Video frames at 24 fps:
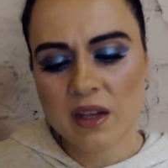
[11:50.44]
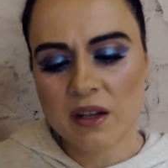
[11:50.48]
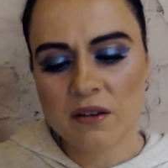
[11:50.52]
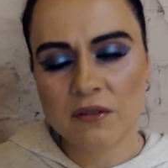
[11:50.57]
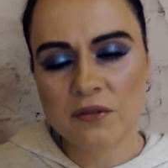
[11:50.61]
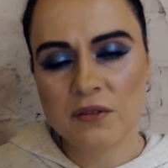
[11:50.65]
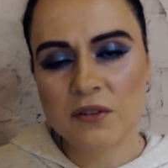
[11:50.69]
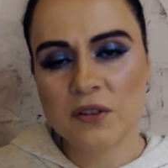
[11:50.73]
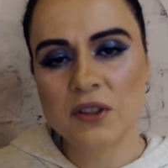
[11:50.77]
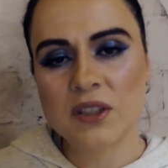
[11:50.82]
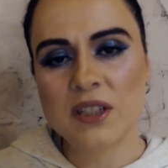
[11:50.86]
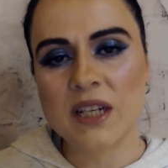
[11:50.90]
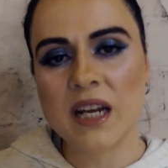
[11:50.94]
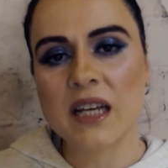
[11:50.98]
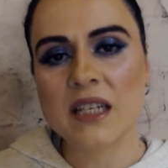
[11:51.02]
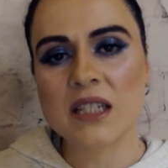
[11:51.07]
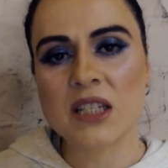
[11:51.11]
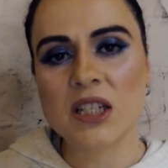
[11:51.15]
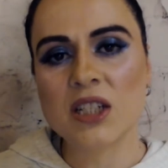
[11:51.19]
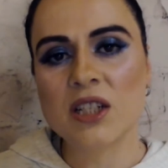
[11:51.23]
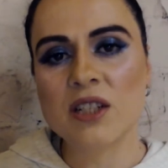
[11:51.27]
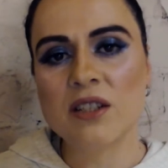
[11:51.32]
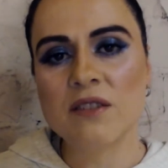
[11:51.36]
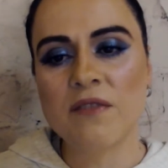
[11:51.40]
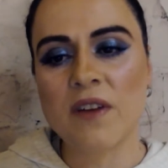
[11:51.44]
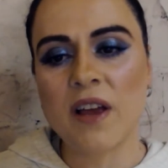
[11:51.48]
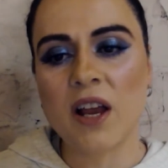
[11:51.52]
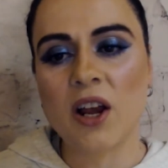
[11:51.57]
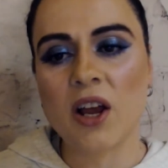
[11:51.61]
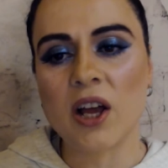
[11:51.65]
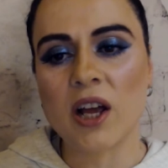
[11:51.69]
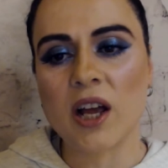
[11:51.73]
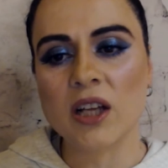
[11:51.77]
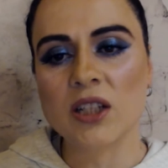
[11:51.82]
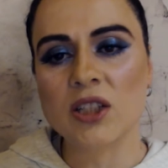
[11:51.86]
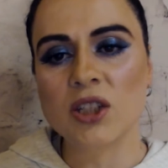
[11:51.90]
few days. I just felt
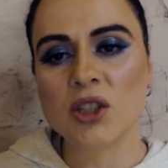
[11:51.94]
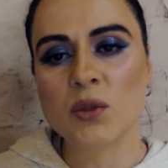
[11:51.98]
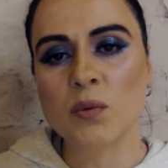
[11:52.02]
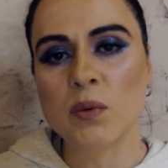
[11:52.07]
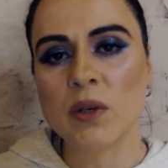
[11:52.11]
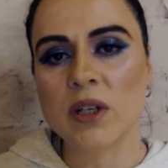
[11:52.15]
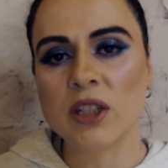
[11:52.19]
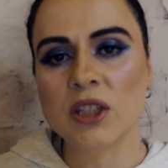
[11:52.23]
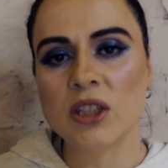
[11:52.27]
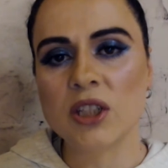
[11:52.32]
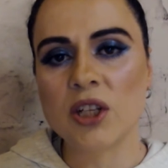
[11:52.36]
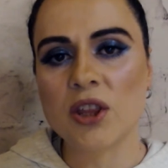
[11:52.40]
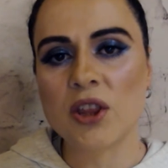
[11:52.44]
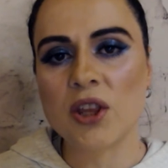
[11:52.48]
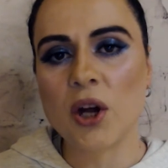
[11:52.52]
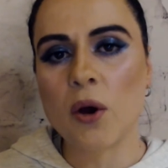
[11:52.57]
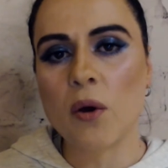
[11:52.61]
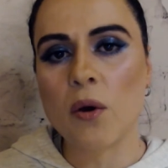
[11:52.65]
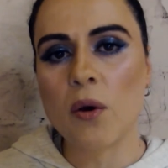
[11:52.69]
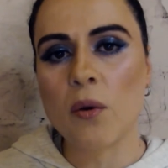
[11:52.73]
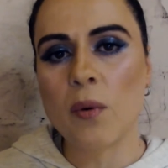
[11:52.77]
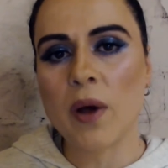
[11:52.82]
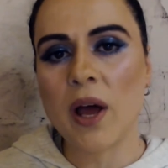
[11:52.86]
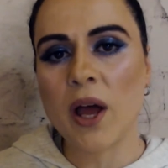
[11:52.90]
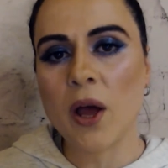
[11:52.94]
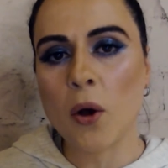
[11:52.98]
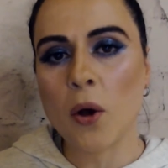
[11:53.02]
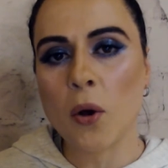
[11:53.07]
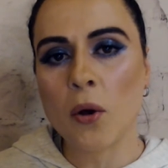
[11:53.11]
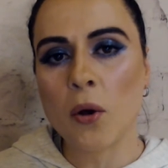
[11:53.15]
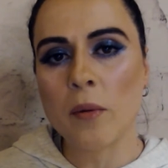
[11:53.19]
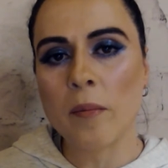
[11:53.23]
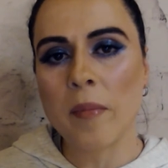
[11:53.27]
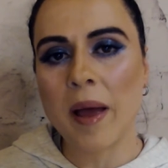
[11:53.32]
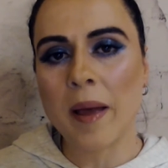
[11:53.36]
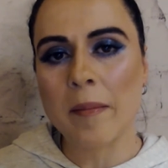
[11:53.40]
like I just wanted to throw away
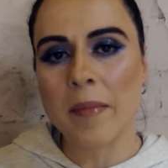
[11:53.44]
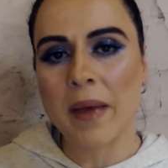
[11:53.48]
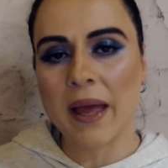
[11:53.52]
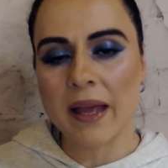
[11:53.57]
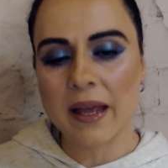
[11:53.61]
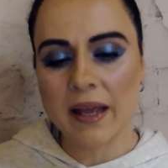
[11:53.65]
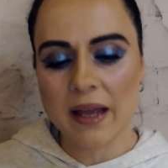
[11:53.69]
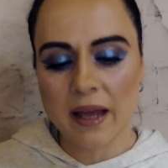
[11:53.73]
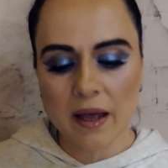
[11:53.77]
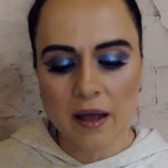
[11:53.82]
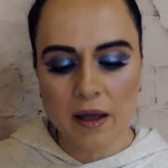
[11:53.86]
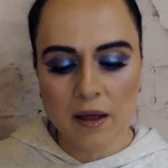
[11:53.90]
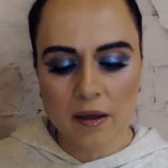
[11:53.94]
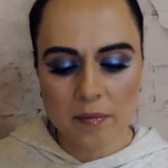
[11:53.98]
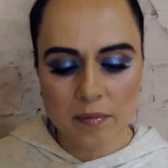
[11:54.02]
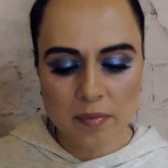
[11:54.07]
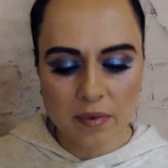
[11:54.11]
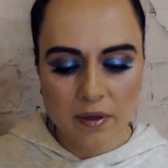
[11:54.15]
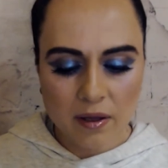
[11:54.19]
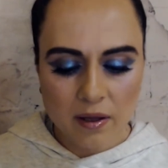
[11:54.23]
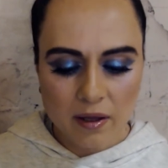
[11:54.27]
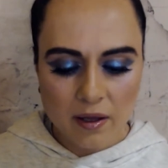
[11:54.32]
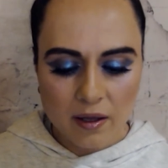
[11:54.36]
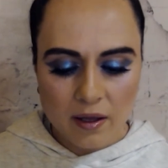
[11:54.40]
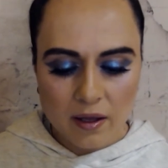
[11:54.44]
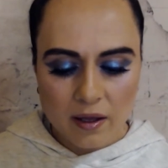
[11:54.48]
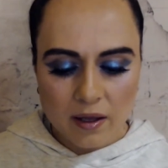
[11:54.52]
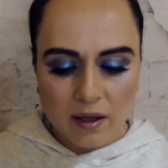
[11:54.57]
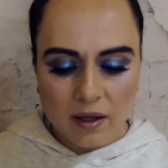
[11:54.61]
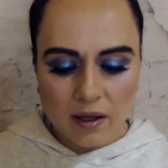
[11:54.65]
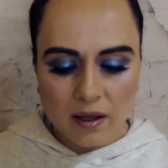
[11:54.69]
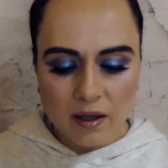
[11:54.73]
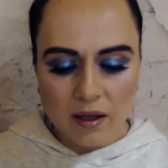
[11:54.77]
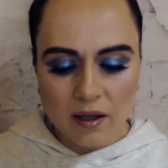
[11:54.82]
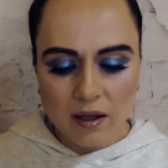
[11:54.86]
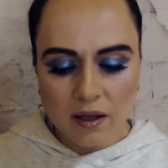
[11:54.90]
all my makeup,
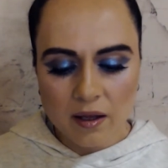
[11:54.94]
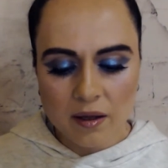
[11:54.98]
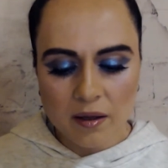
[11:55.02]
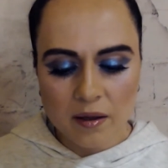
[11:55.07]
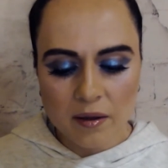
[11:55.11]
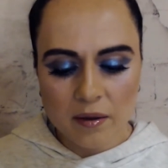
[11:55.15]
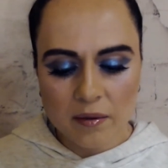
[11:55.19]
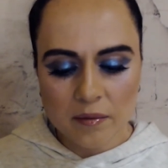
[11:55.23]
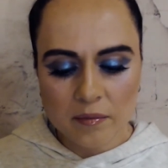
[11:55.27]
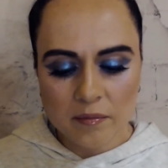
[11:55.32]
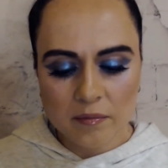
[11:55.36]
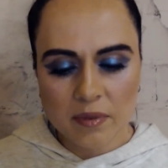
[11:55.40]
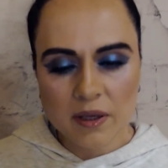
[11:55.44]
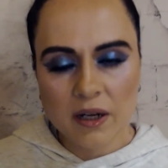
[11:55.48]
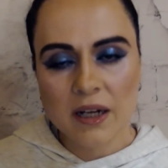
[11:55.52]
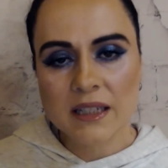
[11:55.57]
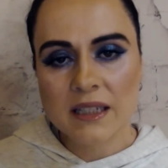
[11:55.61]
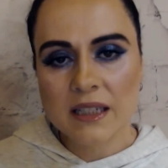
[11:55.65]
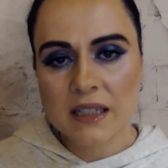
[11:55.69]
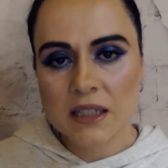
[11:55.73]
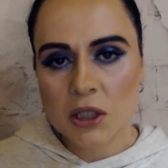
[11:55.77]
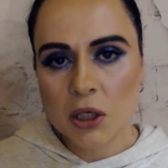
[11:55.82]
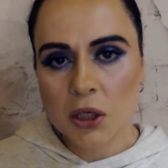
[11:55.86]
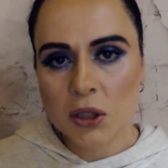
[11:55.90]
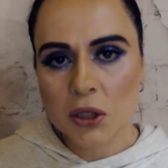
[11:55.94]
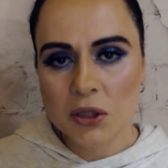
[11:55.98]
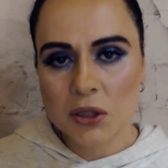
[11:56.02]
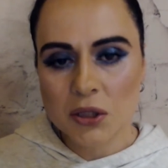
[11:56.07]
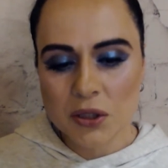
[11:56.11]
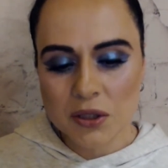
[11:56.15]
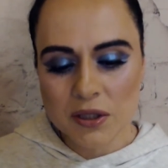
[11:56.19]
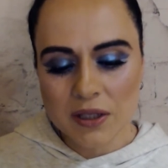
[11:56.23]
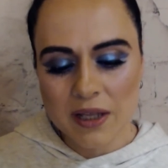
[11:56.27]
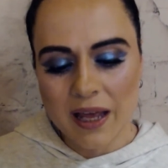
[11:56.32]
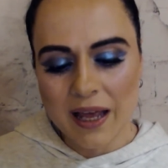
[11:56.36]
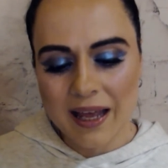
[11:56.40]
but I did not
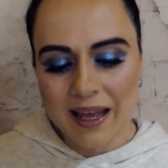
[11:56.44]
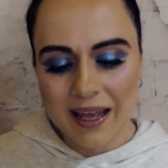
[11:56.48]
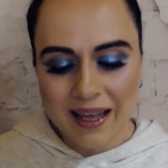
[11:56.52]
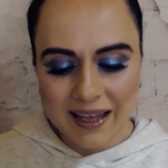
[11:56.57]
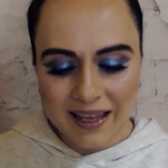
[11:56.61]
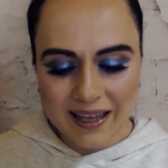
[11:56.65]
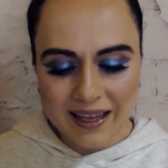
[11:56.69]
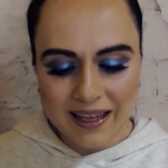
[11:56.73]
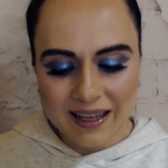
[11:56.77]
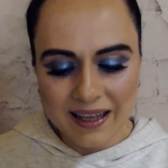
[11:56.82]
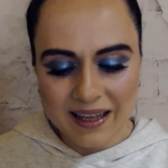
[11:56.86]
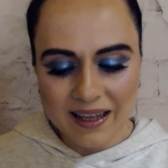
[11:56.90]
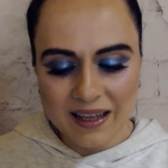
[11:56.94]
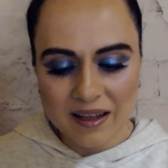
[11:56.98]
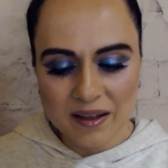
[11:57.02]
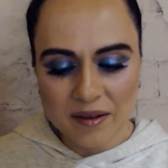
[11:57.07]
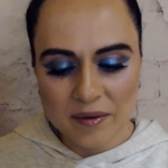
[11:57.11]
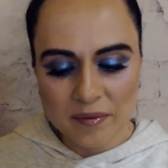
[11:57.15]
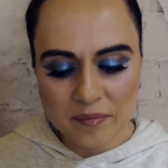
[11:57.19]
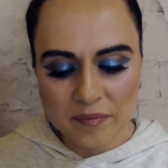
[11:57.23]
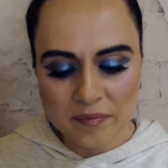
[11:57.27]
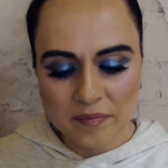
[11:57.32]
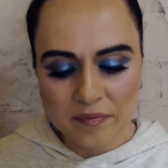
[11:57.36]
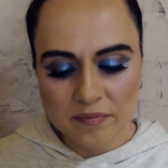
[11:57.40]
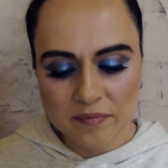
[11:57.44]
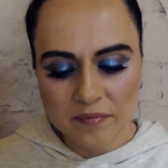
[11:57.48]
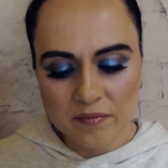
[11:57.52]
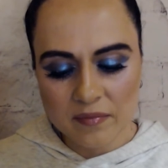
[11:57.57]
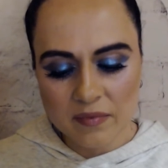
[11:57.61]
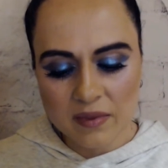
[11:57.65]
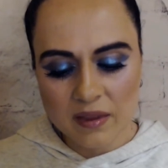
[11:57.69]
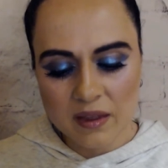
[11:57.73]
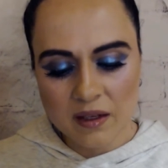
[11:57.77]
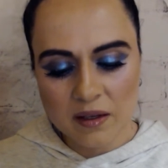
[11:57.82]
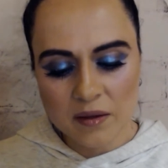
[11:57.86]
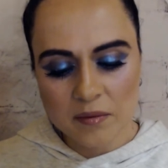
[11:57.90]
do that.
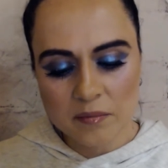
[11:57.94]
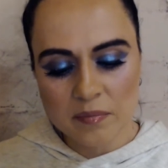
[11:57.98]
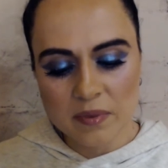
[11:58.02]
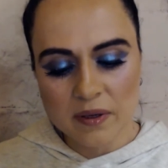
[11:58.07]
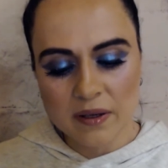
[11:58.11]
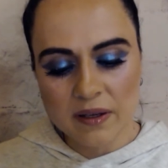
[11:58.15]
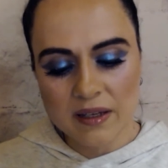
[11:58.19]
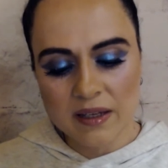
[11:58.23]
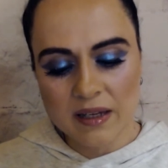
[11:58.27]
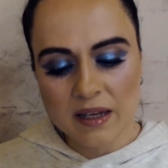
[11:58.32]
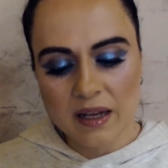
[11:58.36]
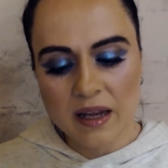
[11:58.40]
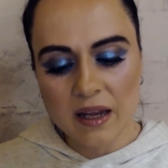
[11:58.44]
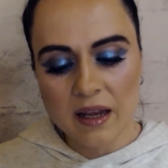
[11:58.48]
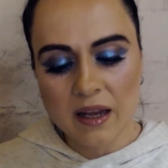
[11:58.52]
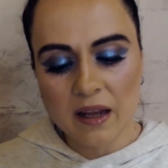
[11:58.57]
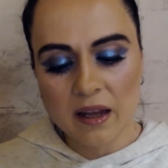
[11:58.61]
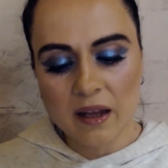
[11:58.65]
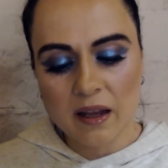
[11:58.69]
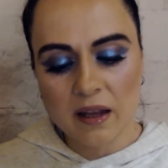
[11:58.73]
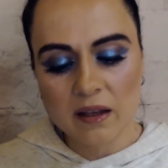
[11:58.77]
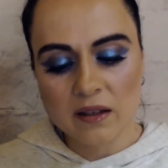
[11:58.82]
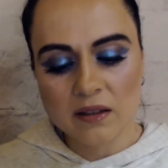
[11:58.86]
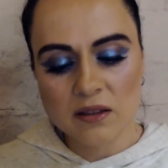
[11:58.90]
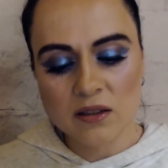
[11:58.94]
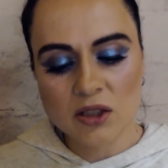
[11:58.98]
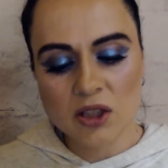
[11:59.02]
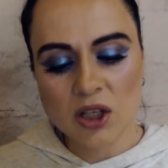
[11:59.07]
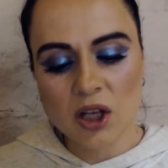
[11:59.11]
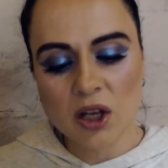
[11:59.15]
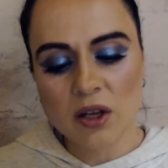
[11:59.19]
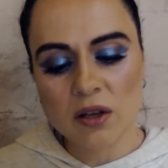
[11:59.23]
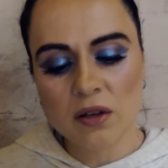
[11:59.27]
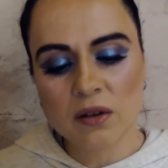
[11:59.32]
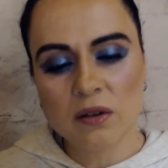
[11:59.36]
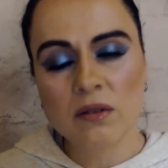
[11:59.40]
But yeah,
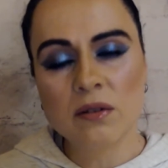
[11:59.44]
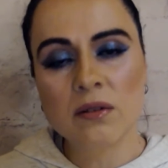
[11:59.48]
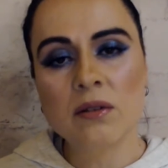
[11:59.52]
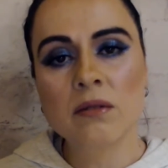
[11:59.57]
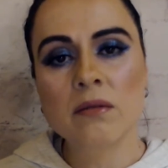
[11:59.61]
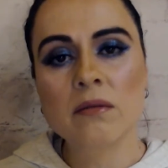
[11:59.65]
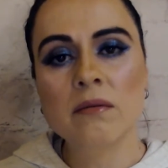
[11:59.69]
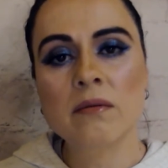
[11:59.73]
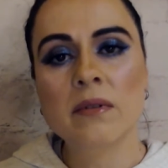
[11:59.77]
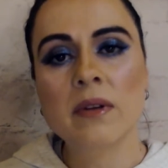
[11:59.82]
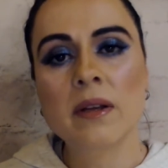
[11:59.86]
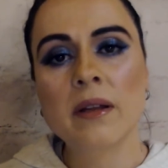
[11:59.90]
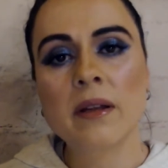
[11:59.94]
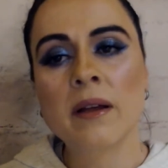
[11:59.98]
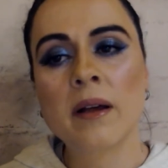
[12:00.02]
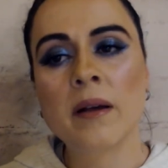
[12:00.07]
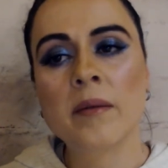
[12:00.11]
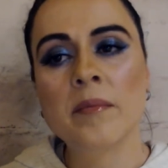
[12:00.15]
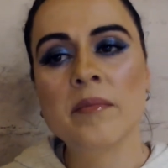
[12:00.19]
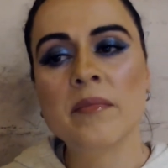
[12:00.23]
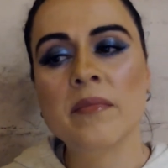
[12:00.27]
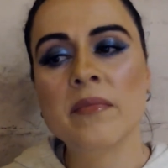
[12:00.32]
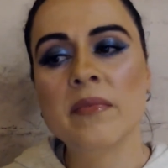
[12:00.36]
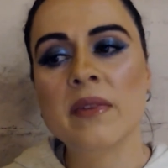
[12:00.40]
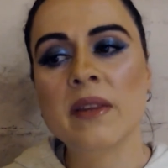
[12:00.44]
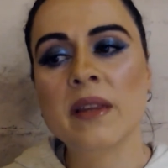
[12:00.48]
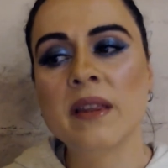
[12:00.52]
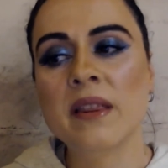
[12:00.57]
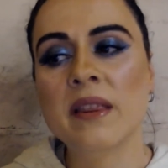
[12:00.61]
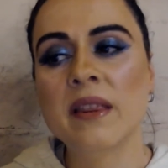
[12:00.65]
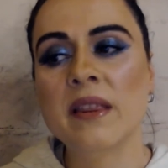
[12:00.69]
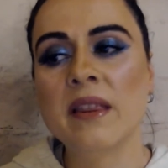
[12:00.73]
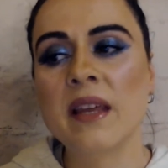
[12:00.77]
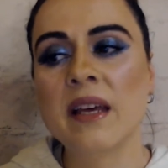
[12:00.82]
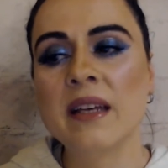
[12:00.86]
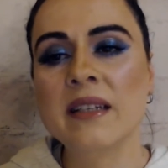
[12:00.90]
so
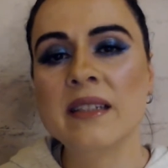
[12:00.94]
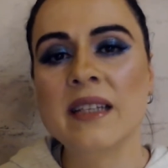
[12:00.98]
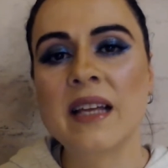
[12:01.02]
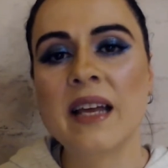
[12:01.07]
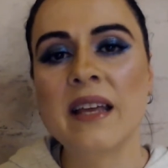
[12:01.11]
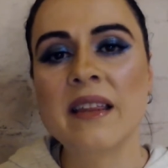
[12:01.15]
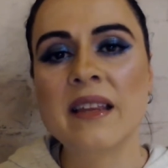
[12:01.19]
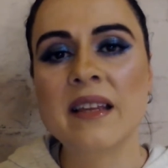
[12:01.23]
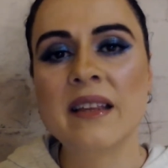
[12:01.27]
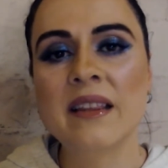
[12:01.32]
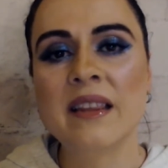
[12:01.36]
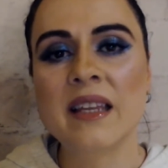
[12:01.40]
they say that